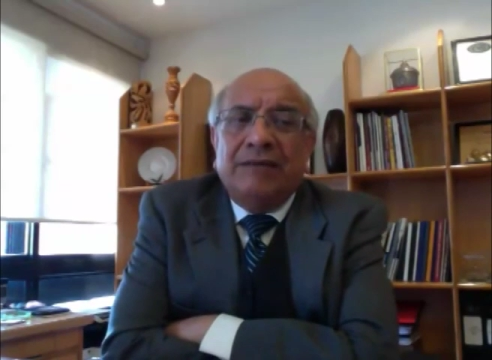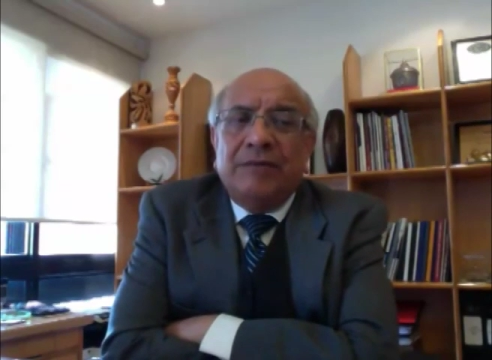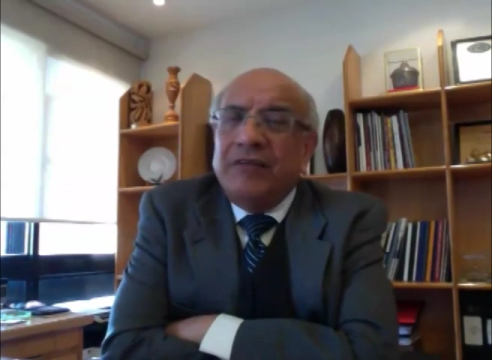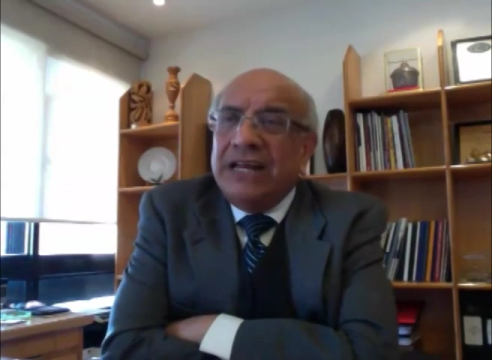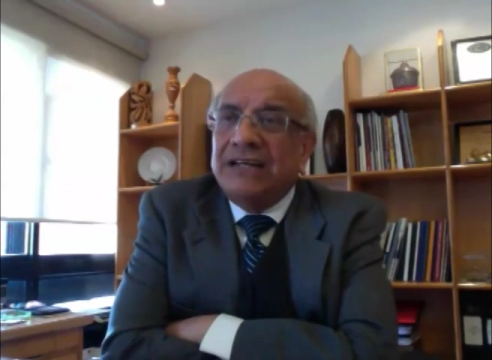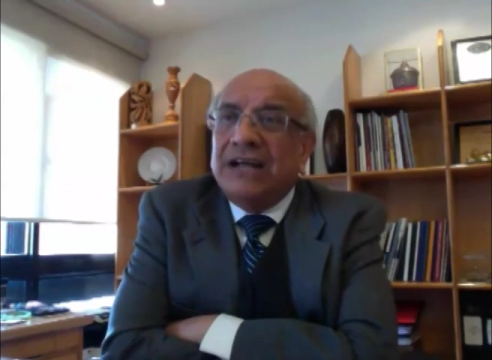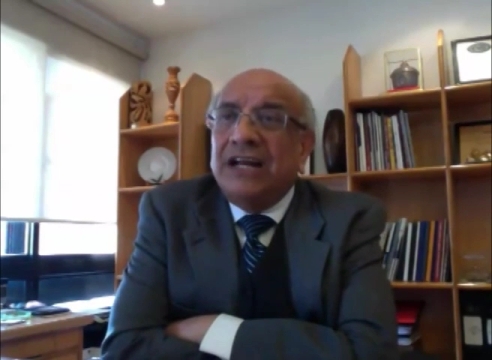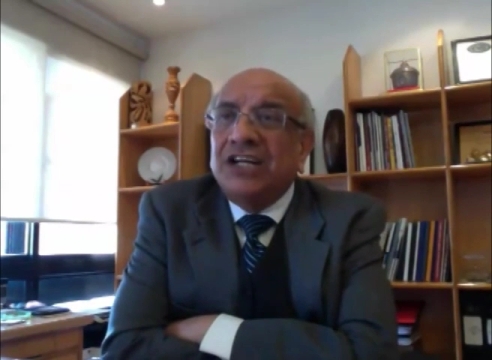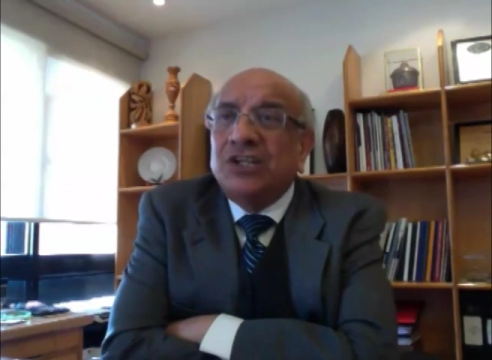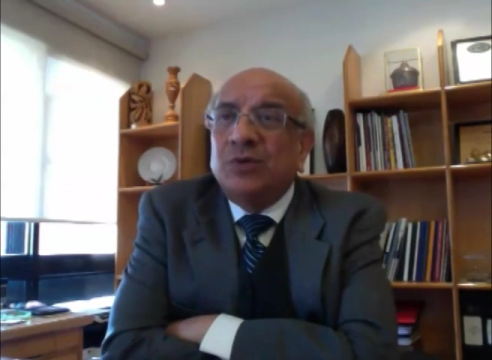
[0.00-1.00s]
Well,
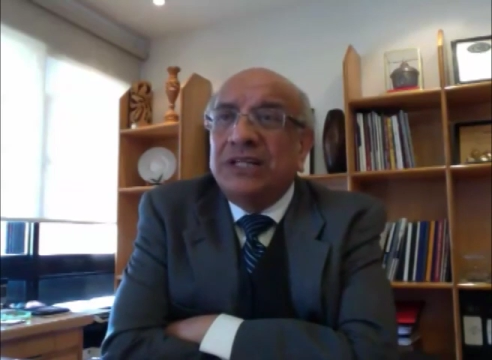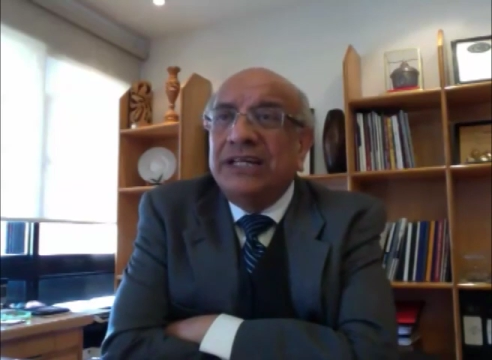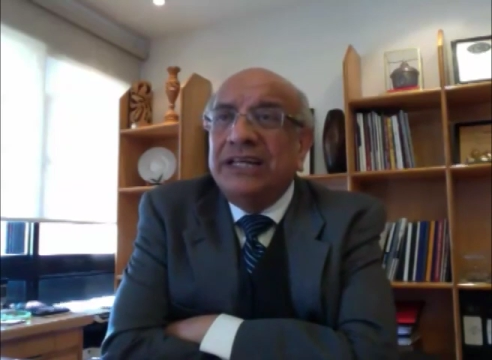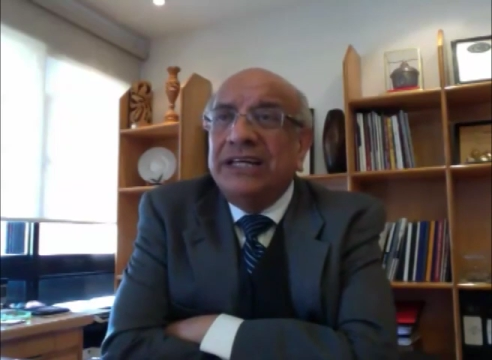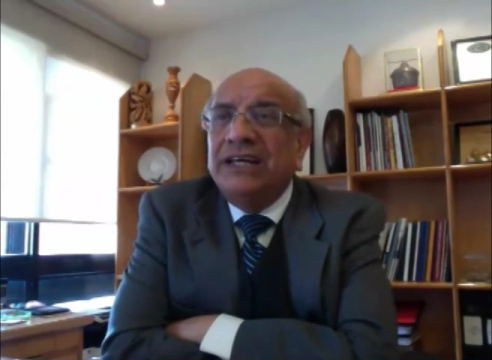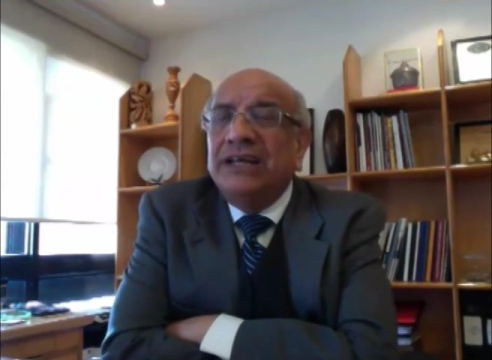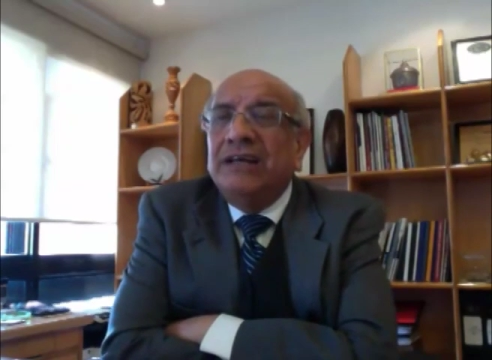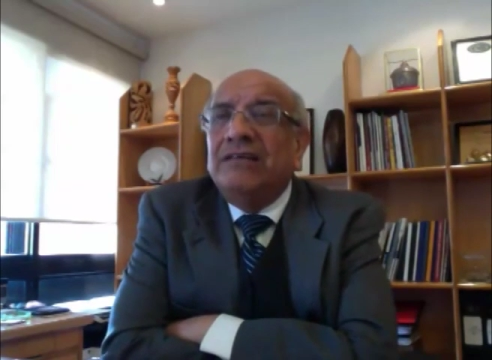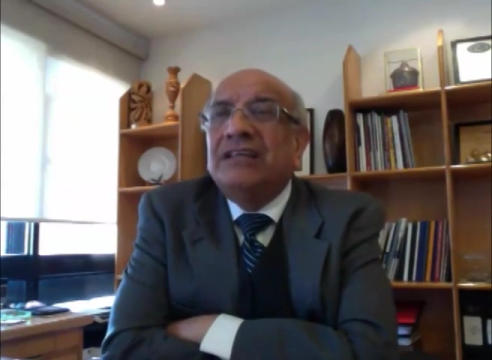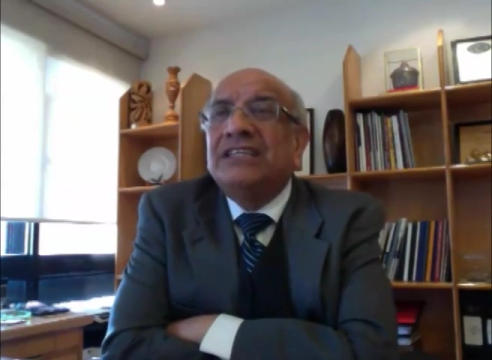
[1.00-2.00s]
we are still to work
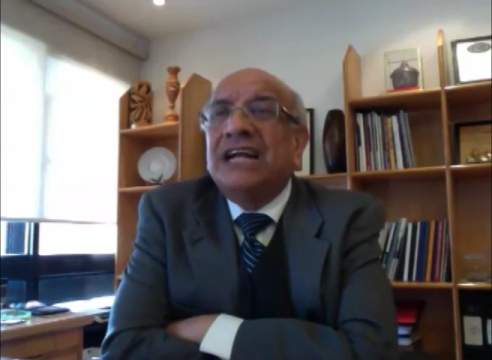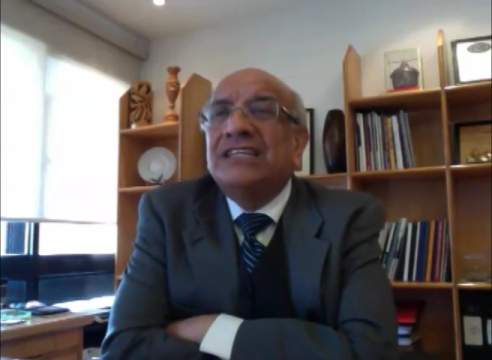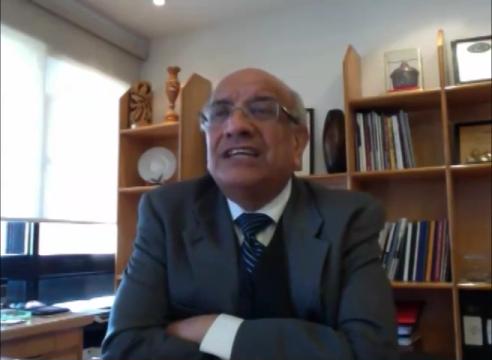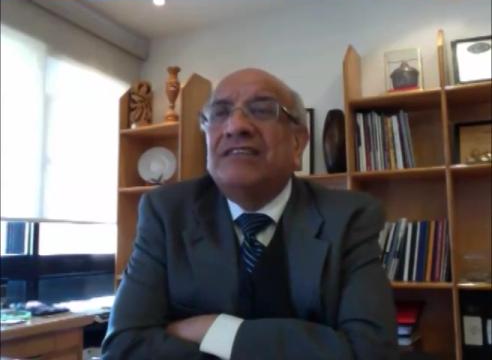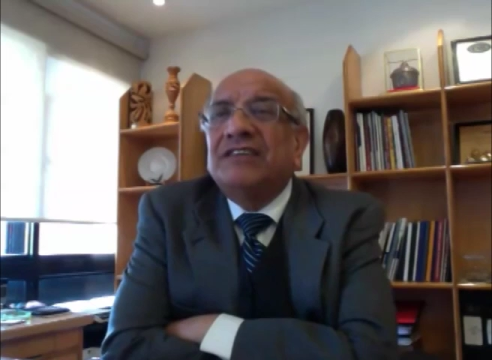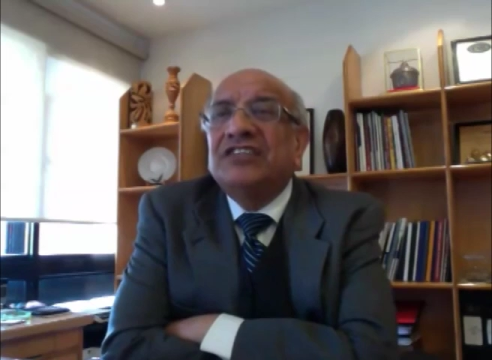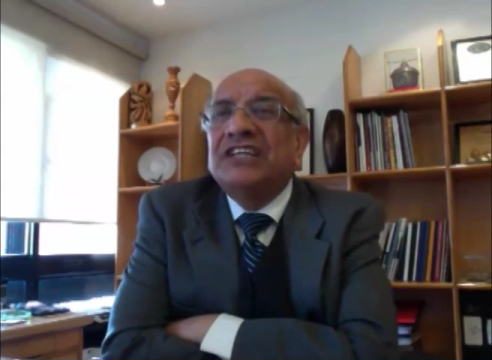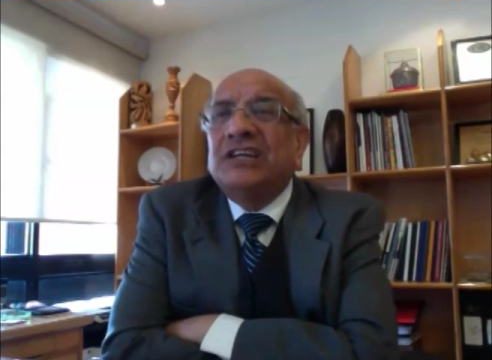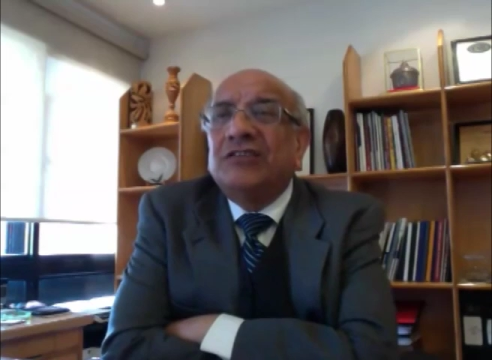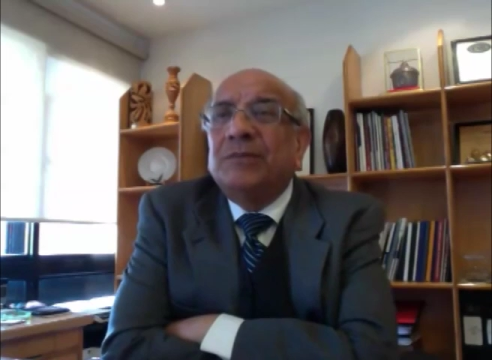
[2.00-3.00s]
out our numbers,
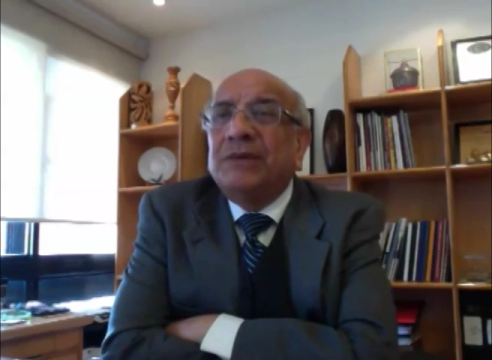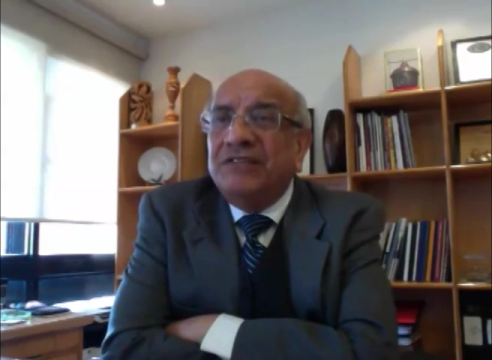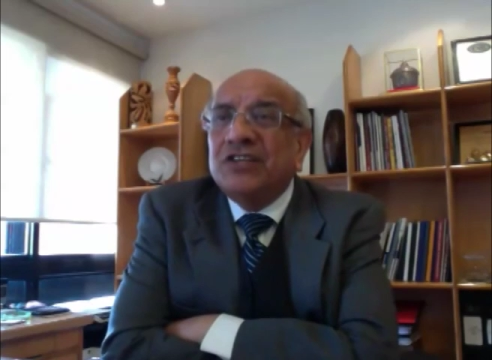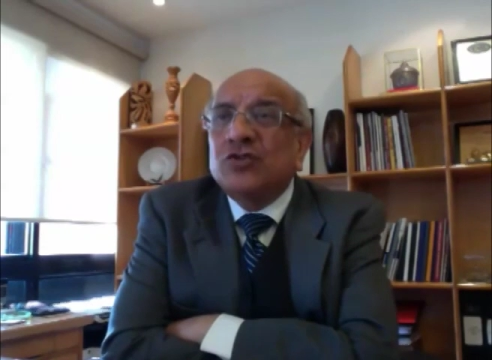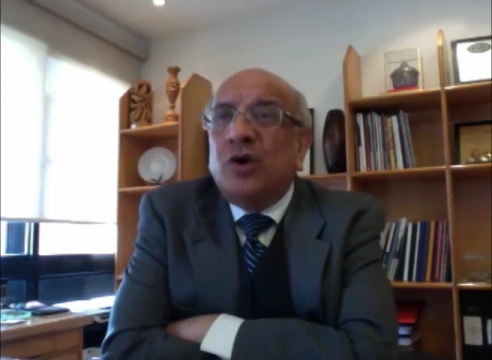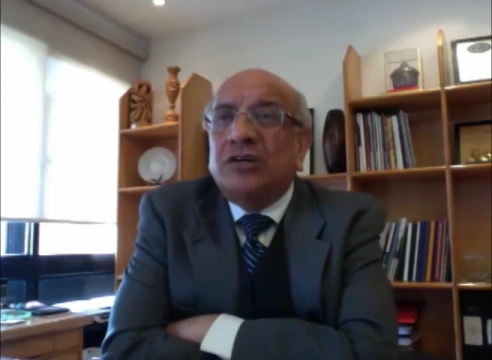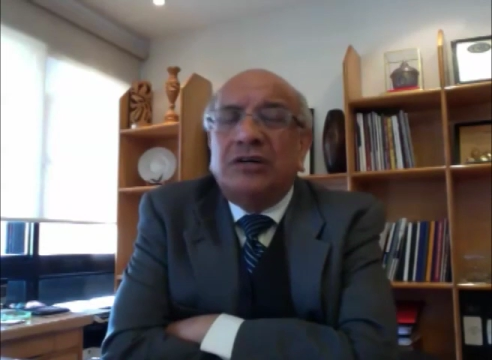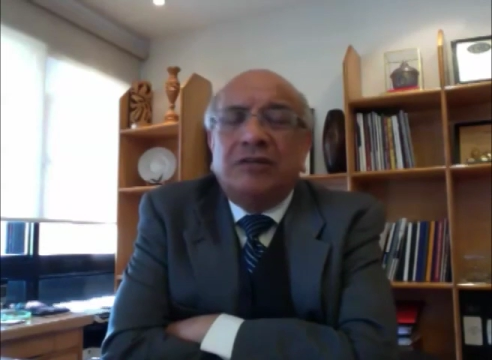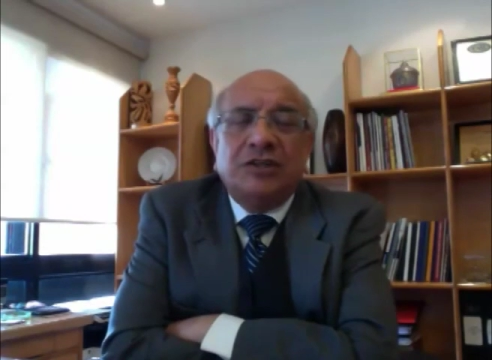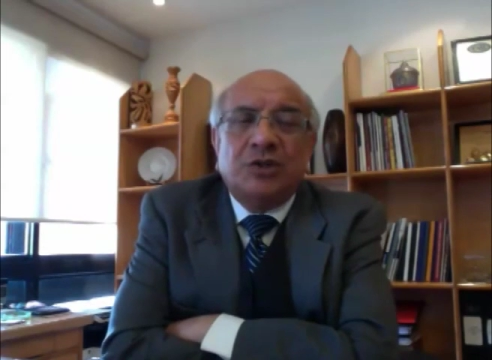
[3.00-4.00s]

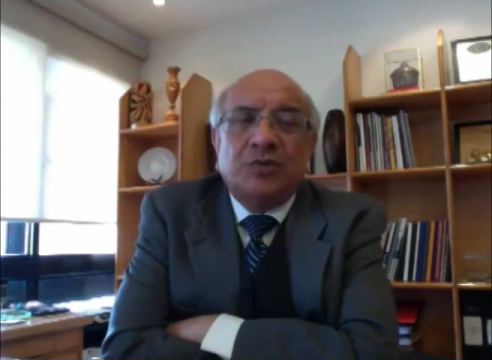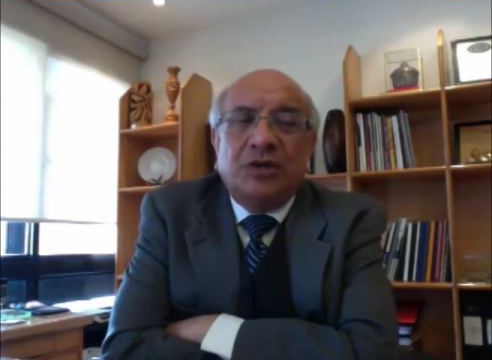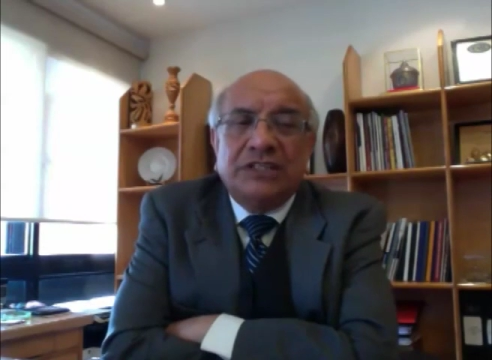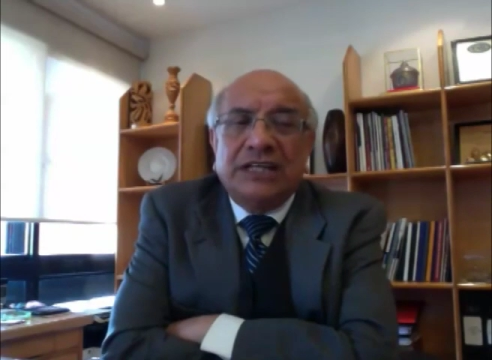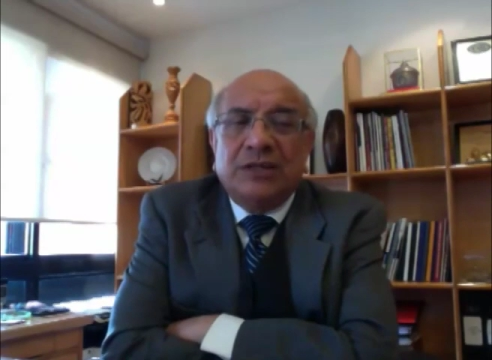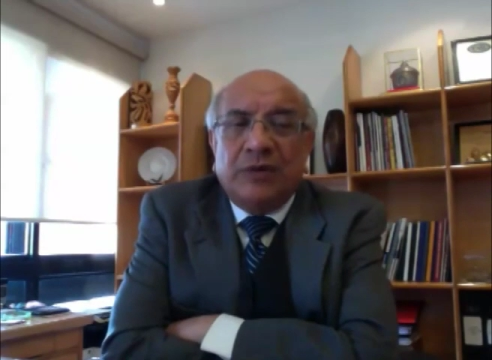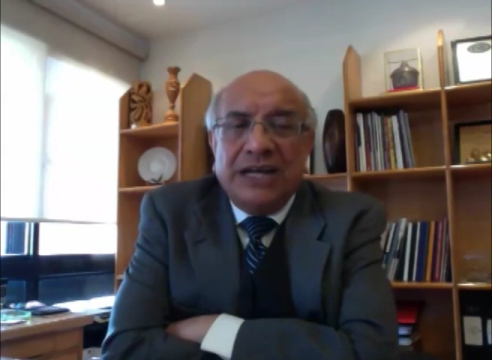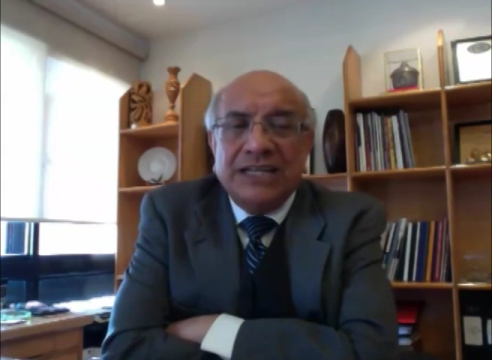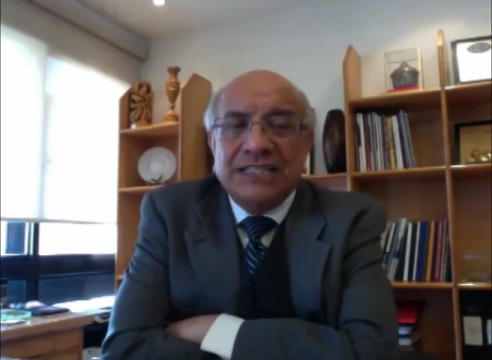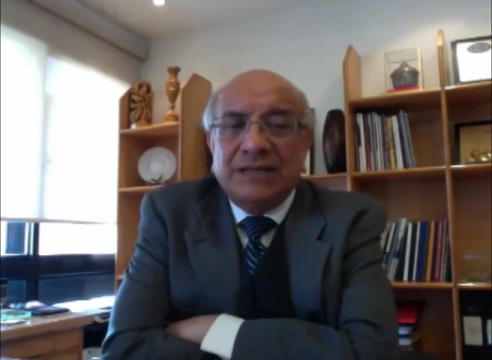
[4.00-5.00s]
but I think we've been very
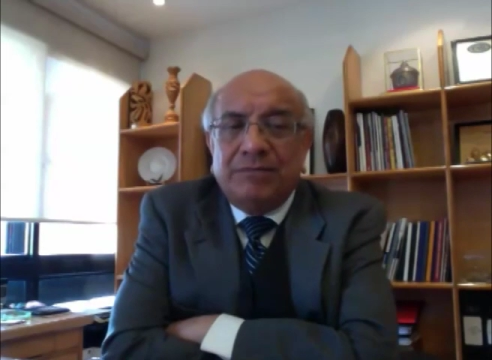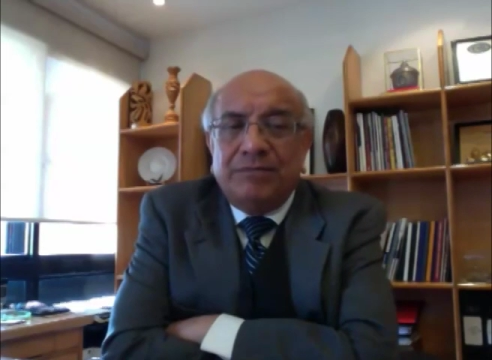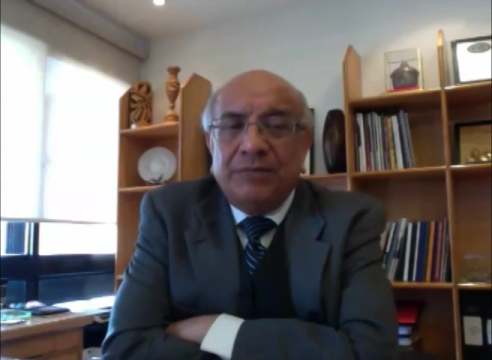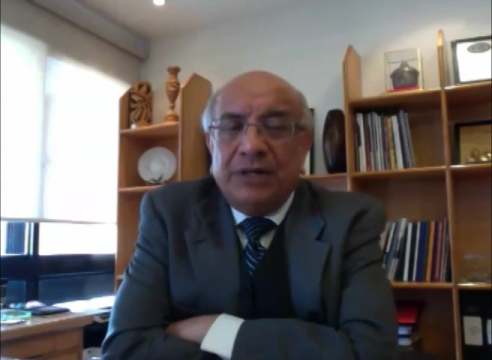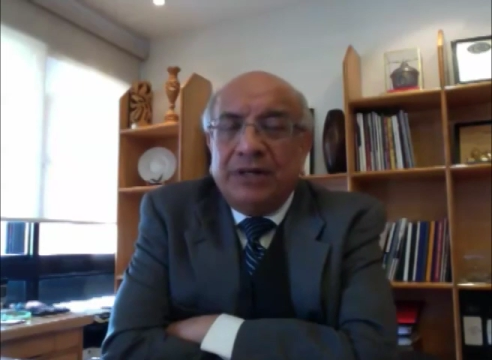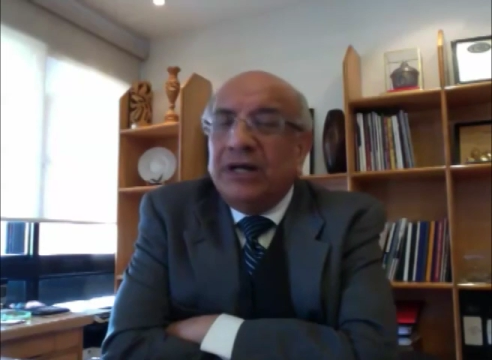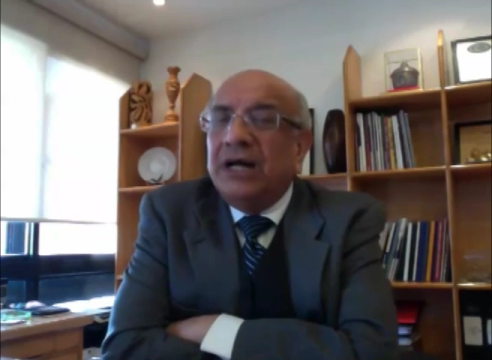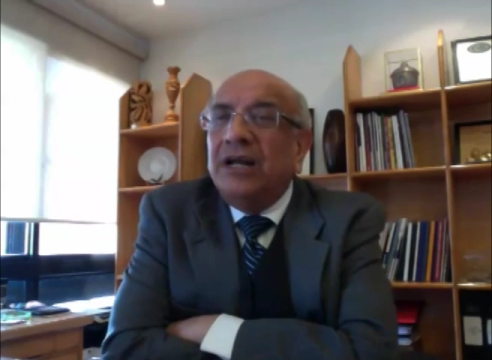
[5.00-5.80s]
encouraged with the